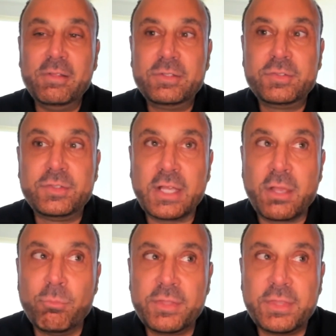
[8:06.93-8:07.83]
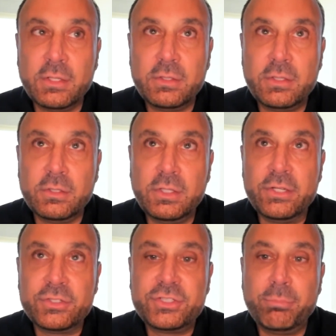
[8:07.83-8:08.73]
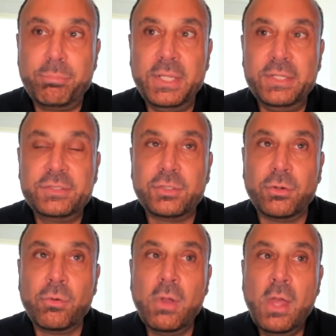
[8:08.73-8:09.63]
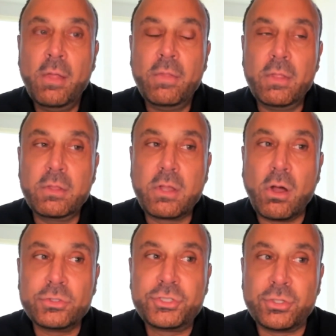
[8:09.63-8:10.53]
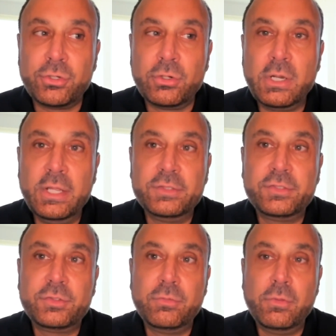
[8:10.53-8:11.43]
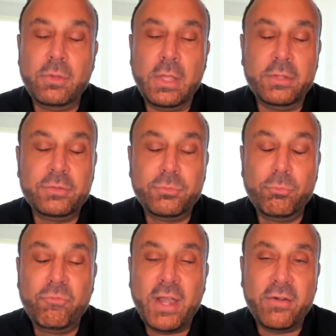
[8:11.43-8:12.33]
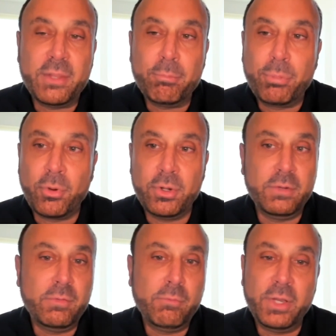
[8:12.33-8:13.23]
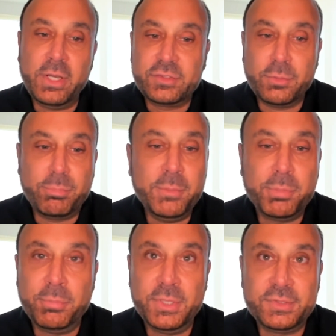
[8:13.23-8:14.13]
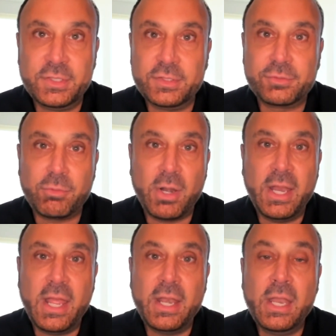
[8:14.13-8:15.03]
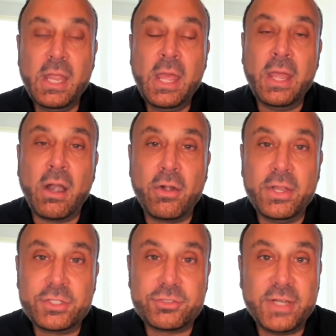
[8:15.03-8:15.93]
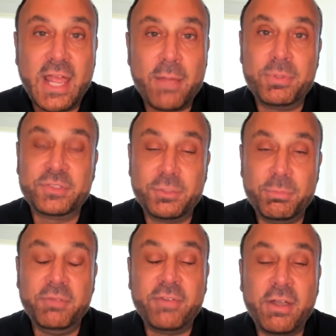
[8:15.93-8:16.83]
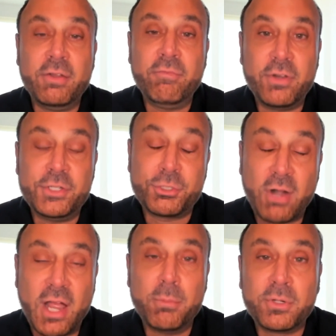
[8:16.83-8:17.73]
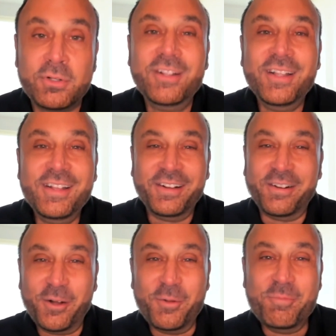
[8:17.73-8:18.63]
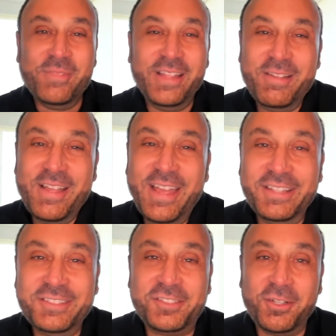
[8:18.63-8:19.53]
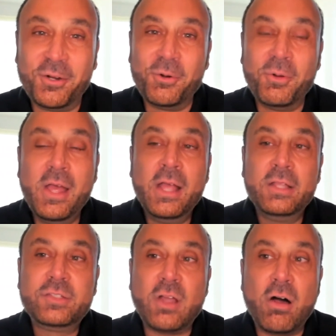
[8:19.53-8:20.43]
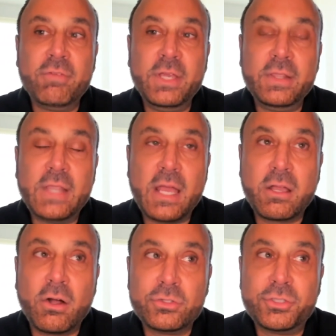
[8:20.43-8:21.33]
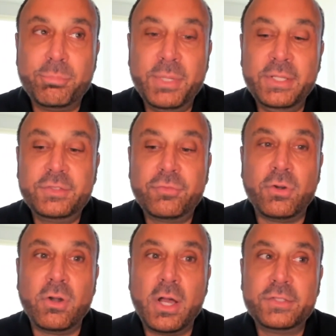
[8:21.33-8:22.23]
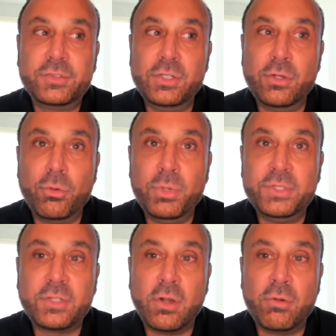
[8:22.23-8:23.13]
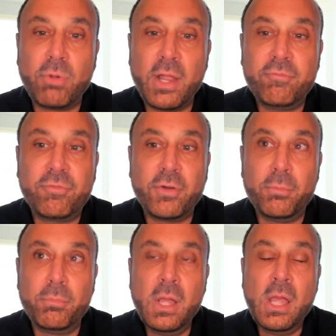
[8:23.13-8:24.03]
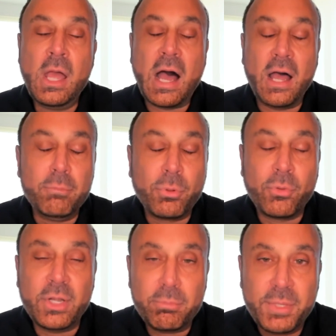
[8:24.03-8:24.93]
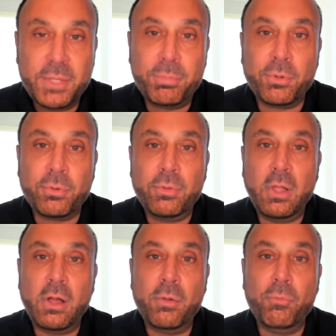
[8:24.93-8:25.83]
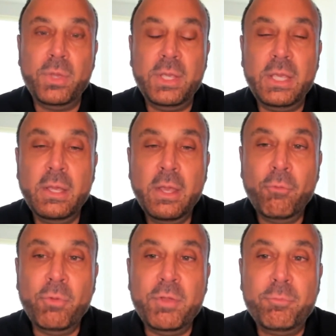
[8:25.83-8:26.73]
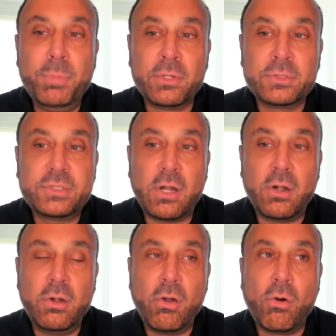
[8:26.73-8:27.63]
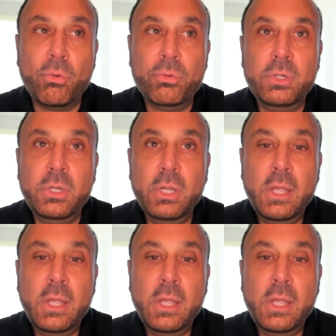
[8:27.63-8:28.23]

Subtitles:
Sticking with the leadership piece. So culture is very important when it's a people business, right? And our industry happens to be very, very tribal. Um, and so solving that culture piece for us, you know, we start right from onboarding people. We've built our own